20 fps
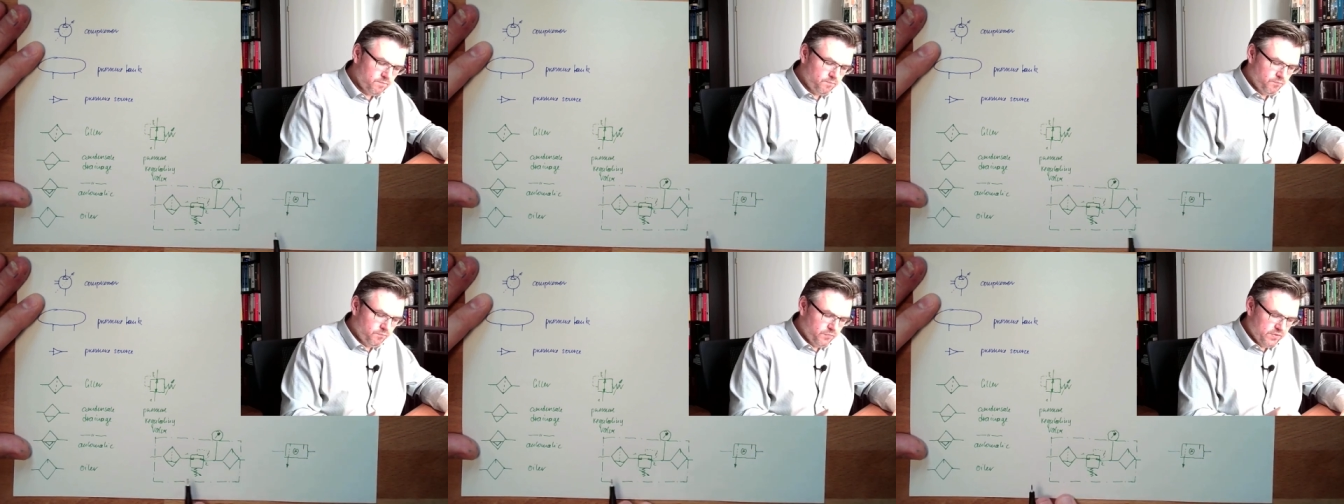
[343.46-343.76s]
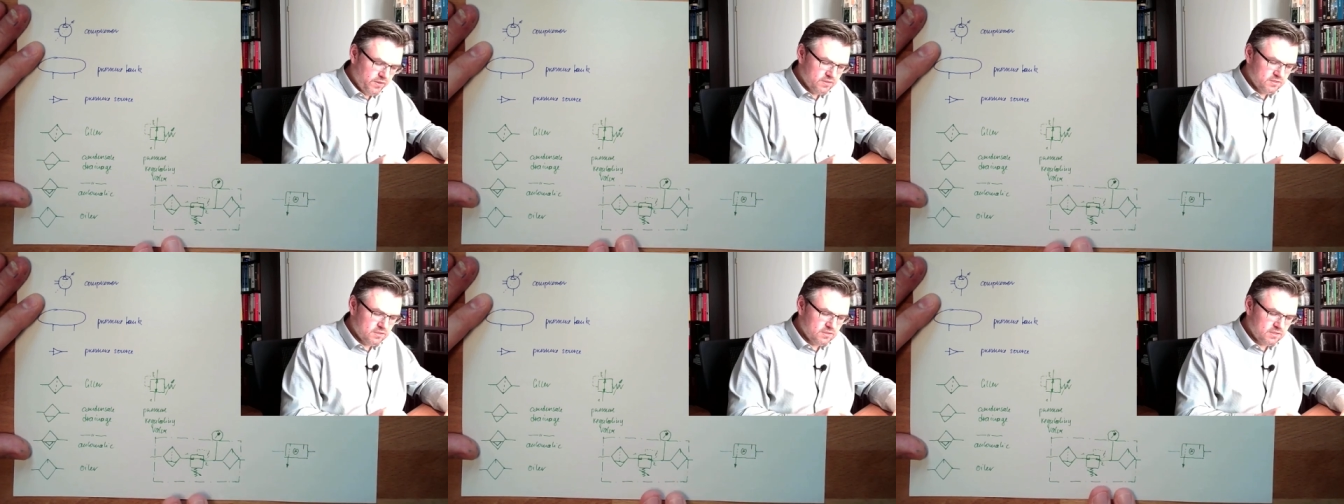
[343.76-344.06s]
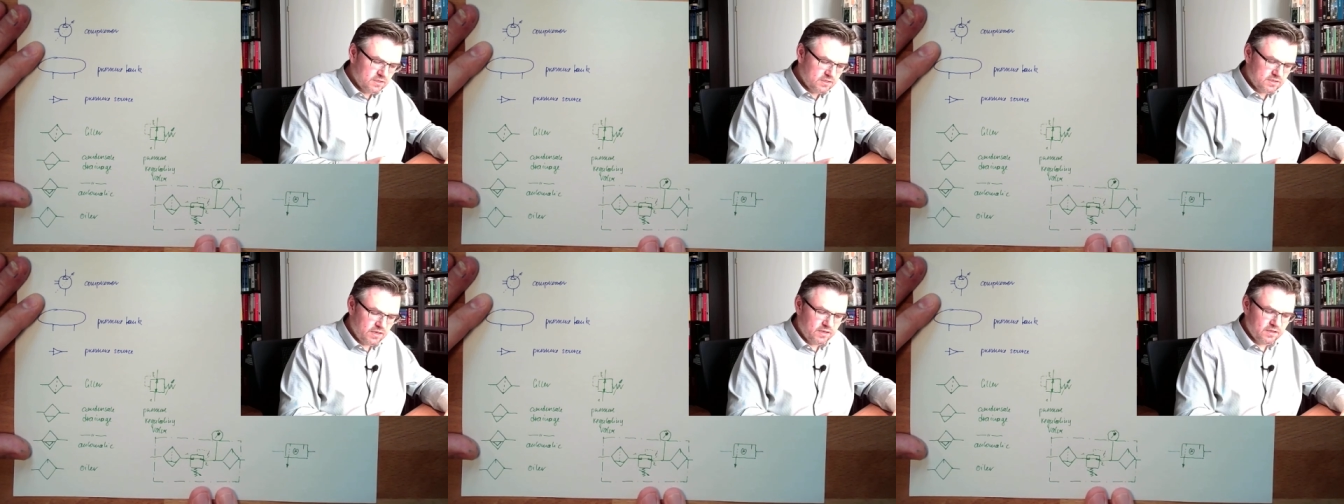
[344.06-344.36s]
This is
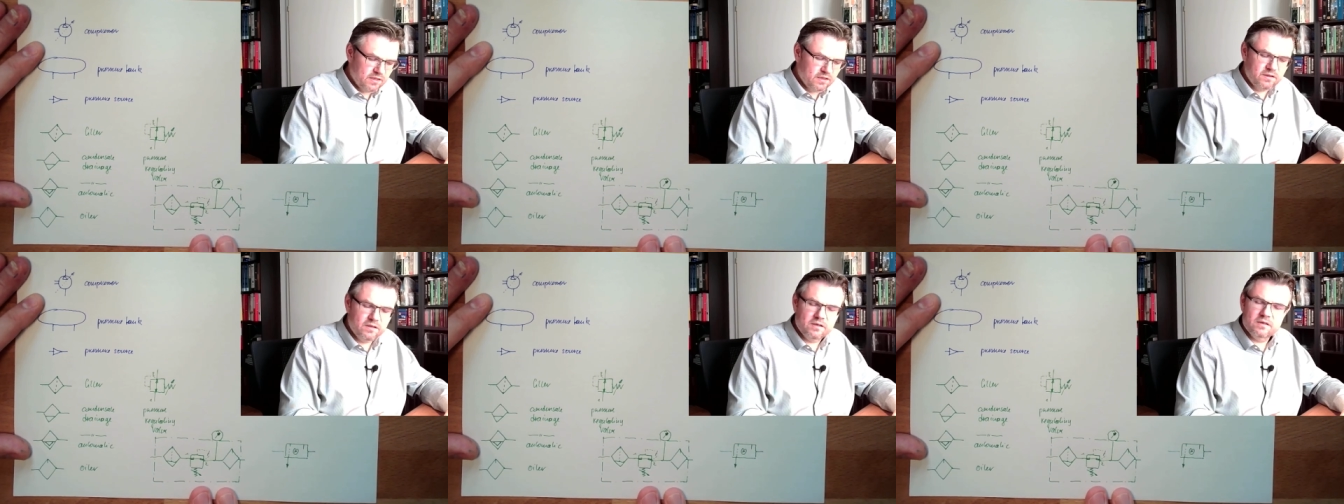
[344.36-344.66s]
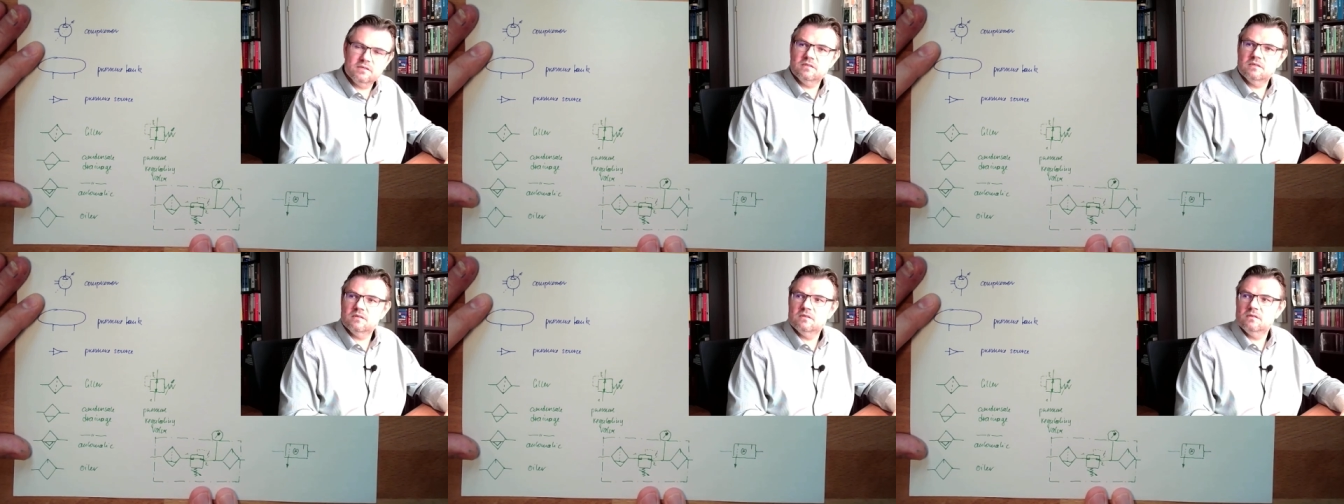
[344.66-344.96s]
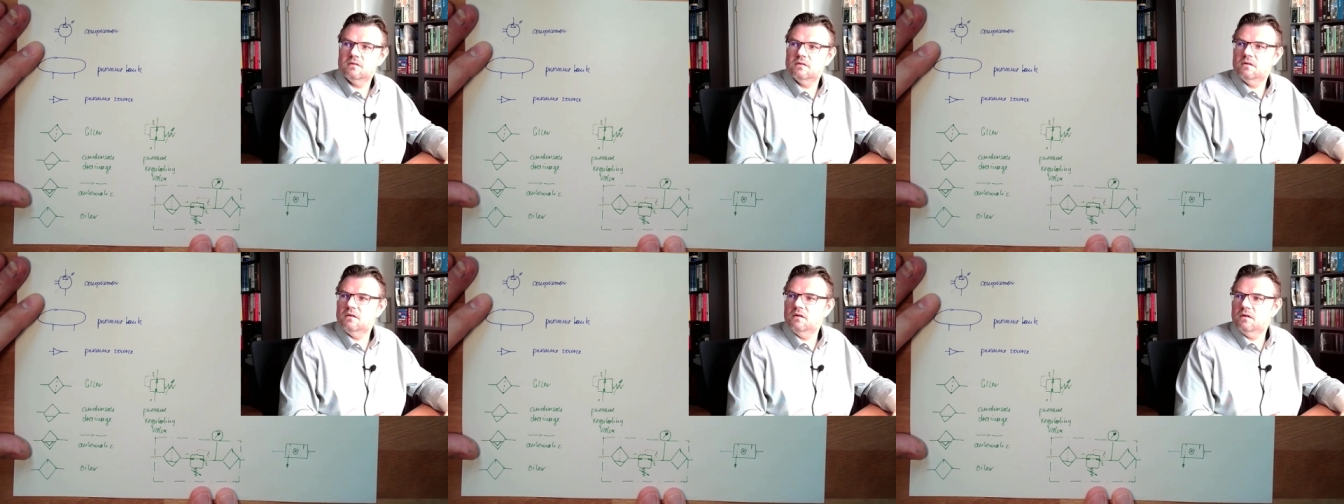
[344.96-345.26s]
exactly this.
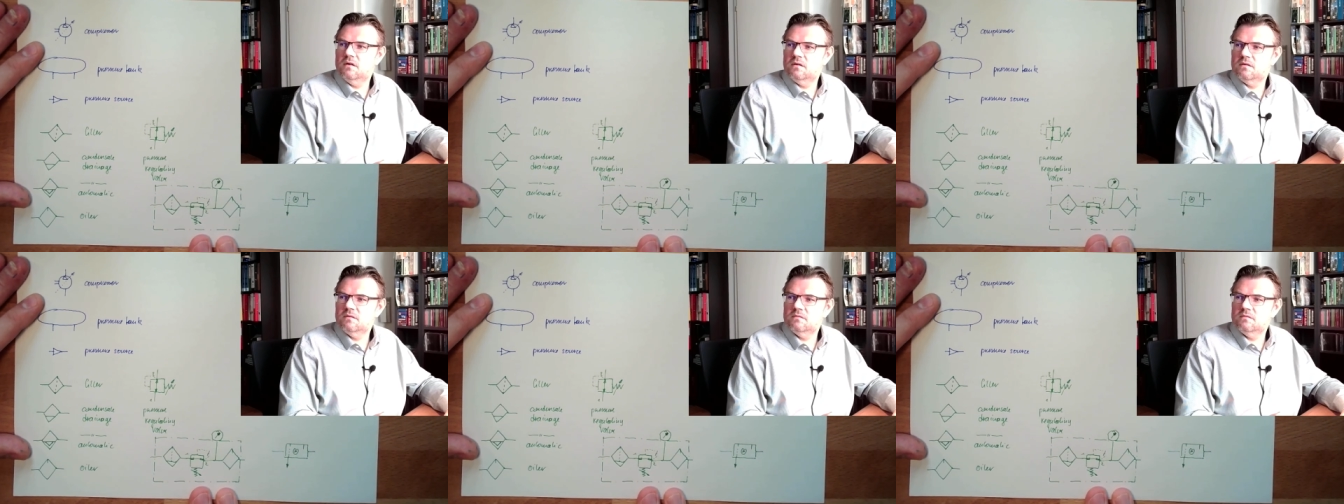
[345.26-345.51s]
Yeah?